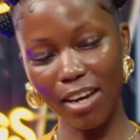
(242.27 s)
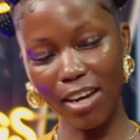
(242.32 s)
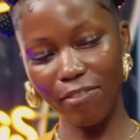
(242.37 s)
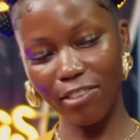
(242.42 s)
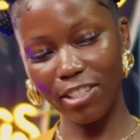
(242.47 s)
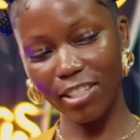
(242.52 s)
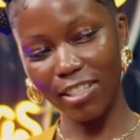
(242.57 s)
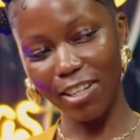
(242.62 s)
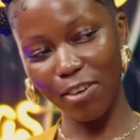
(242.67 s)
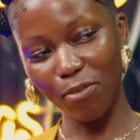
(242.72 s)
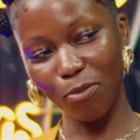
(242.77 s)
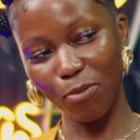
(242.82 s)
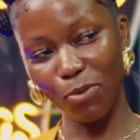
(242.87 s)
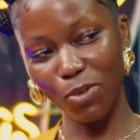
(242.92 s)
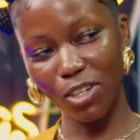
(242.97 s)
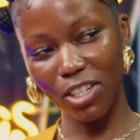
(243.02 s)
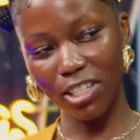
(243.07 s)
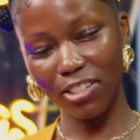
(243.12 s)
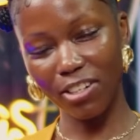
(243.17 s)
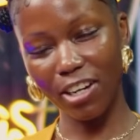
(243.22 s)
Life and Stuff,
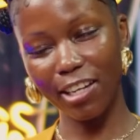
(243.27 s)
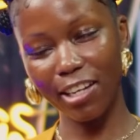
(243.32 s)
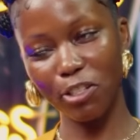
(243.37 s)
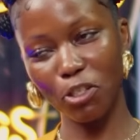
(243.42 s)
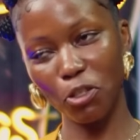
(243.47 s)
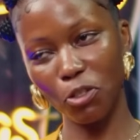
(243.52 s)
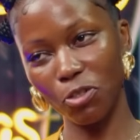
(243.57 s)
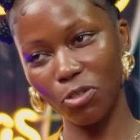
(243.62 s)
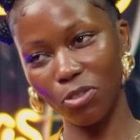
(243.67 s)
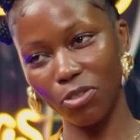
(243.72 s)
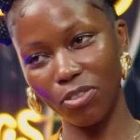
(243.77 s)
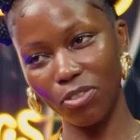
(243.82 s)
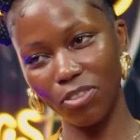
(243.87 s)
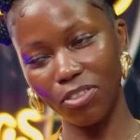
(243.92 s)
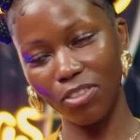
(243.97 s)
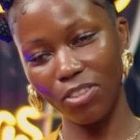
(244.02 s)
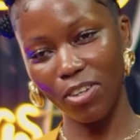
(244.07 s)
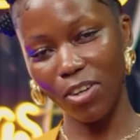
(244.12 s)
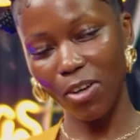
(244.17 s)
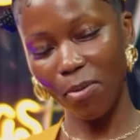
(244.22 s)
we try to
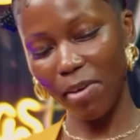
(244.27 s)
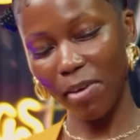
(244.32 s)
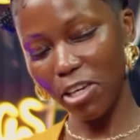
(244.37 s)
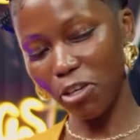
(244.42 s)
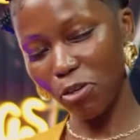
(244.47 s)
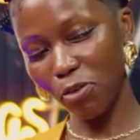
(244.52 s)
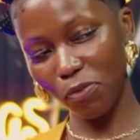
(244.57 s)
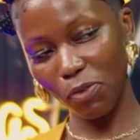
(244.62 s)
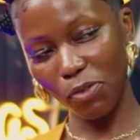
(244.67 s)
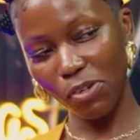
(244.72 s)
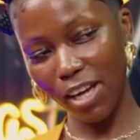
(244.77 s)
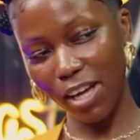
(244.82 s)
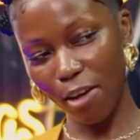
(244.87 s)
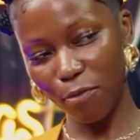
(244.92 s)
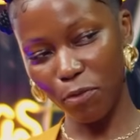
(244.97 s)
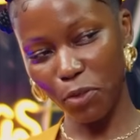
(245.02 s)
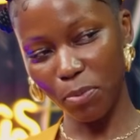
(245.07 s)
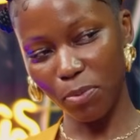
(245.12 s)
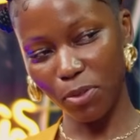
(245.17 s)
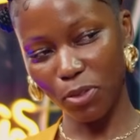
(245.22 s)
make you feel
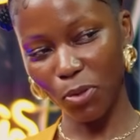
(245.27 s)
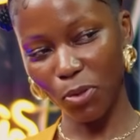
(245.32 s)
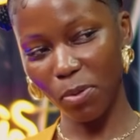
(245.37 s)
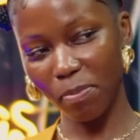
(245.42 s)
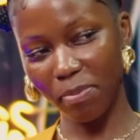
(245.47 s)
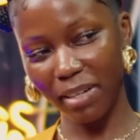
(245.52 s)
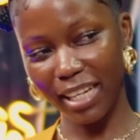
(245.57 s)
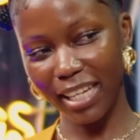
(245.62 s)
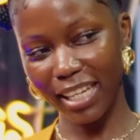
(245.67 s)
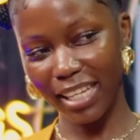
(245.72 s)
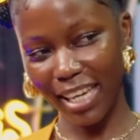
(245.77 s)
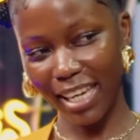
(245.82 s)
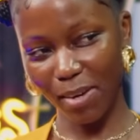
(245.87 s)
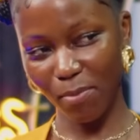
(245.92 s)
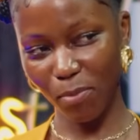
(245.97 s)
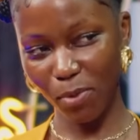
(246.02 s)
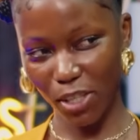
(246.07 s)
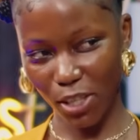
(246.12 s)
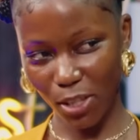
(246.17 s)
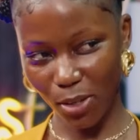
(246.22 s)
comfortable. So we play a
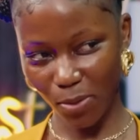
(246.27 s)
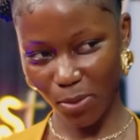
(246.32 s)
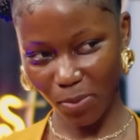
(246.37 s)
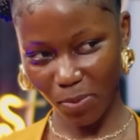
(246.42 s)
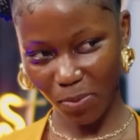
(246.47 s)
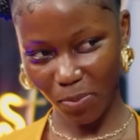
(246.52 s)
game with you.